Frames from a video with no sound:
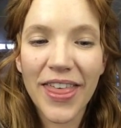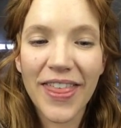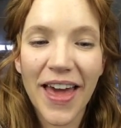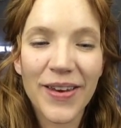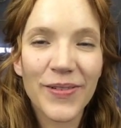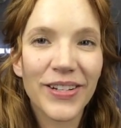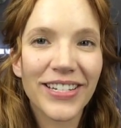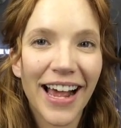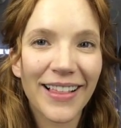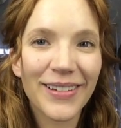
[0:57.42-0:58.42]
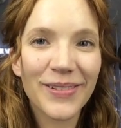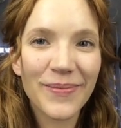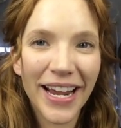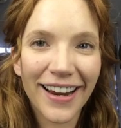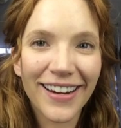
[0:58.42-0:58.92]
then you can challenge
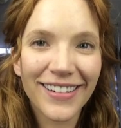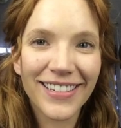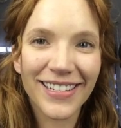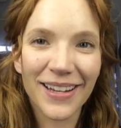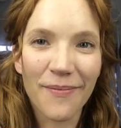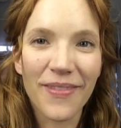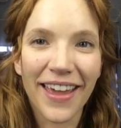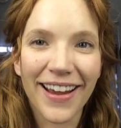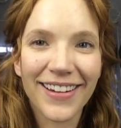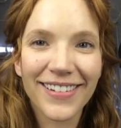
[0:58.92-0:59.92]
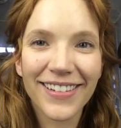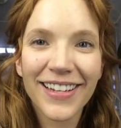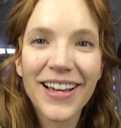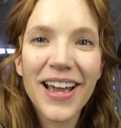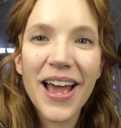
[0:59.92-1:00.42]
me to something.
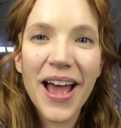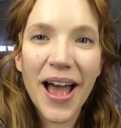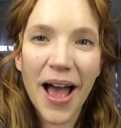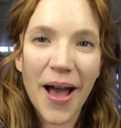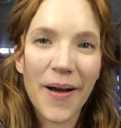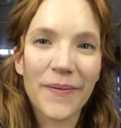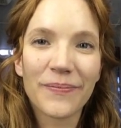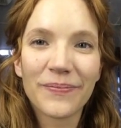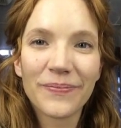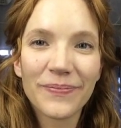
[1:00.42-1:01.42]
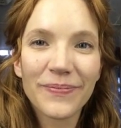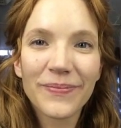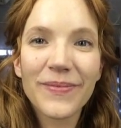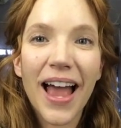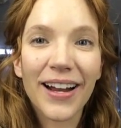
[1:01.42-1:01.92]

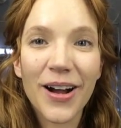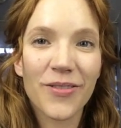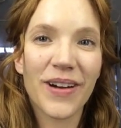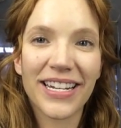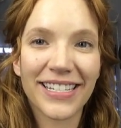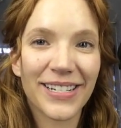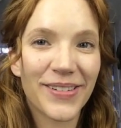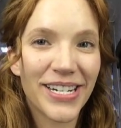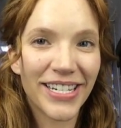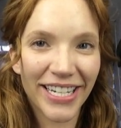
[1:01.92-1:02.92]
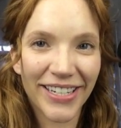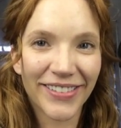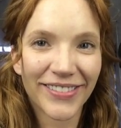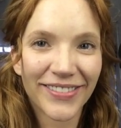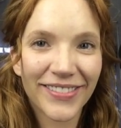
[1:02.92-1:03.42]
I can't wait to see what you
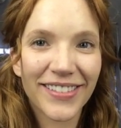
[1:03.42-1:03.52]
do,